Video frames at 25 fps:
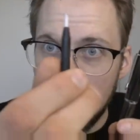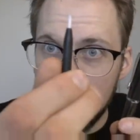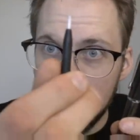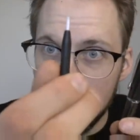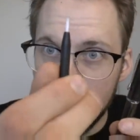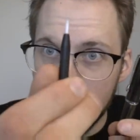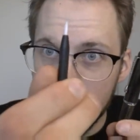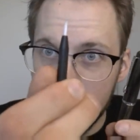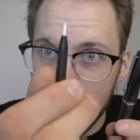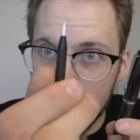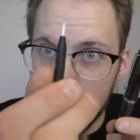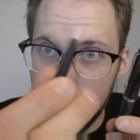and
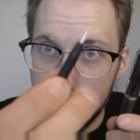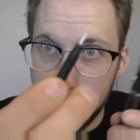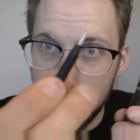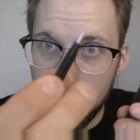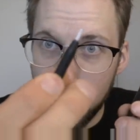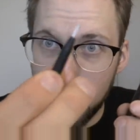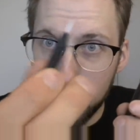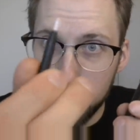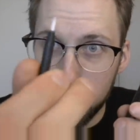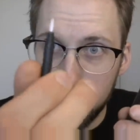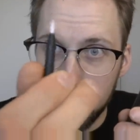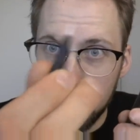in the same
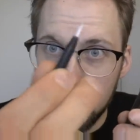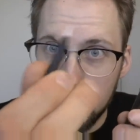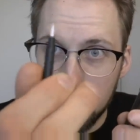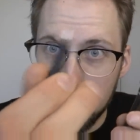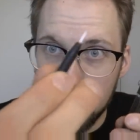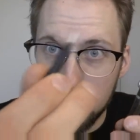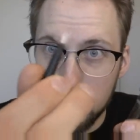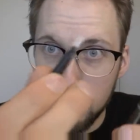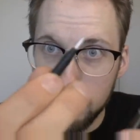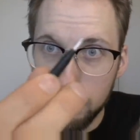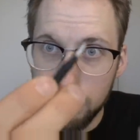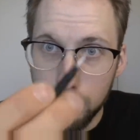box you get a
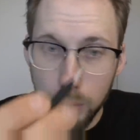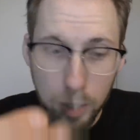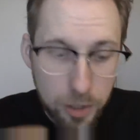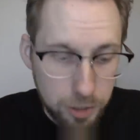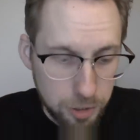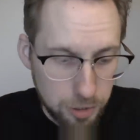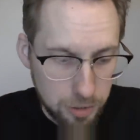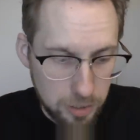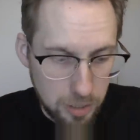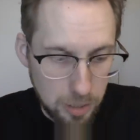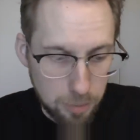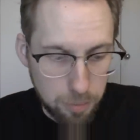little
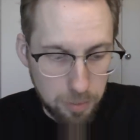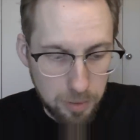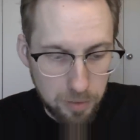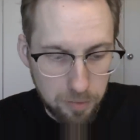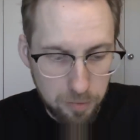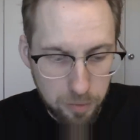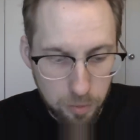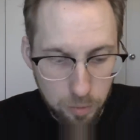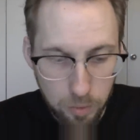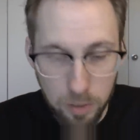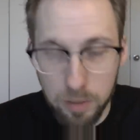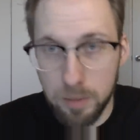brush tip
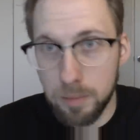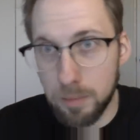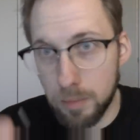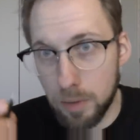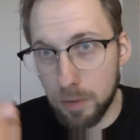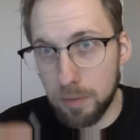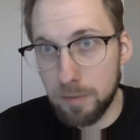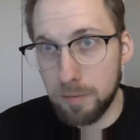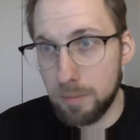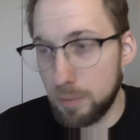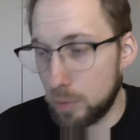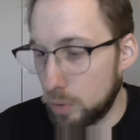if you are
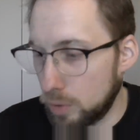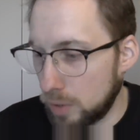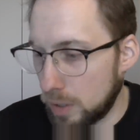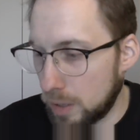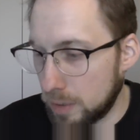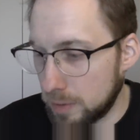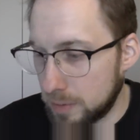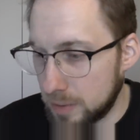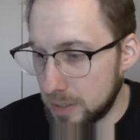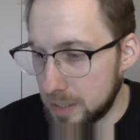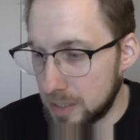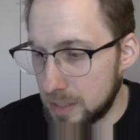of more
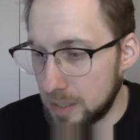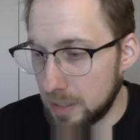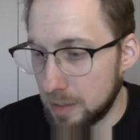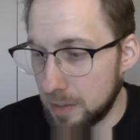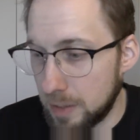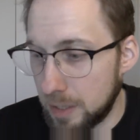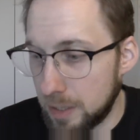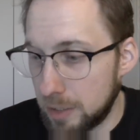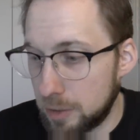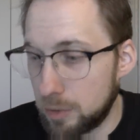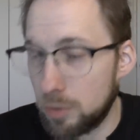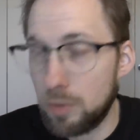artistic
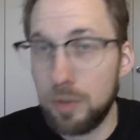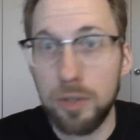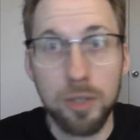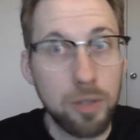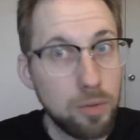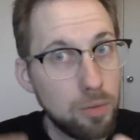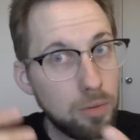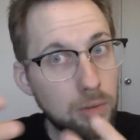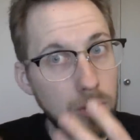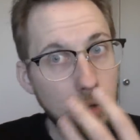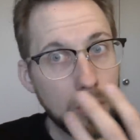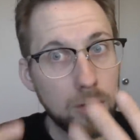nature or you
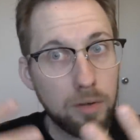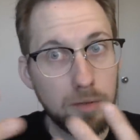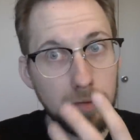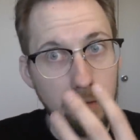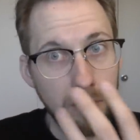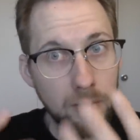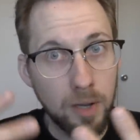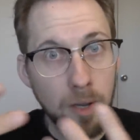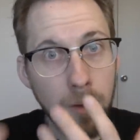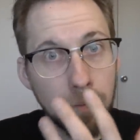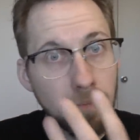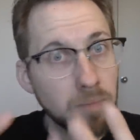do a lot
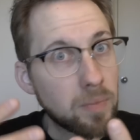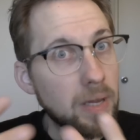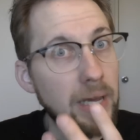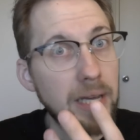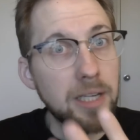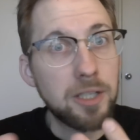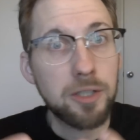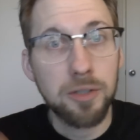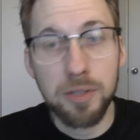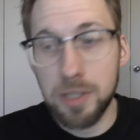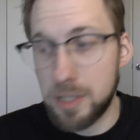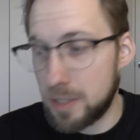of
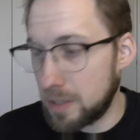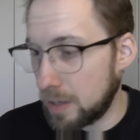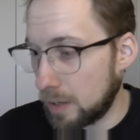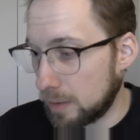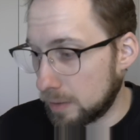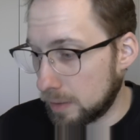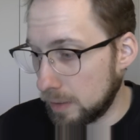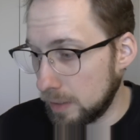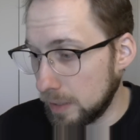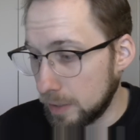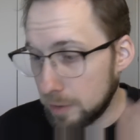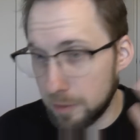Asian style
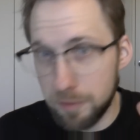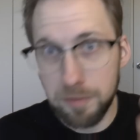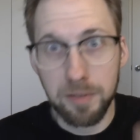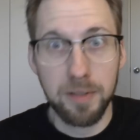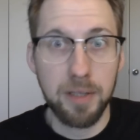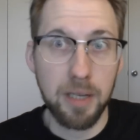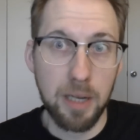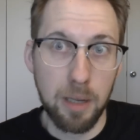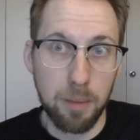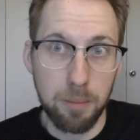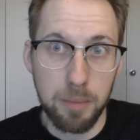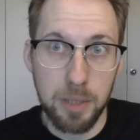calligraphy
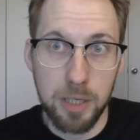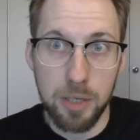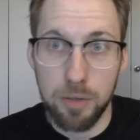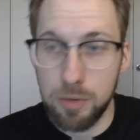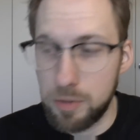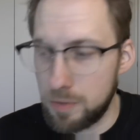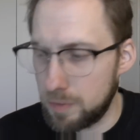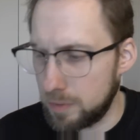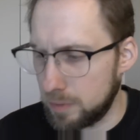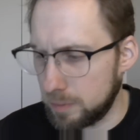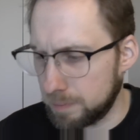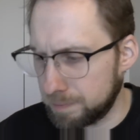that can be
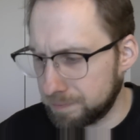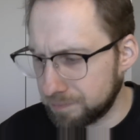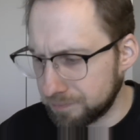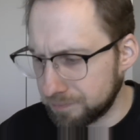useful.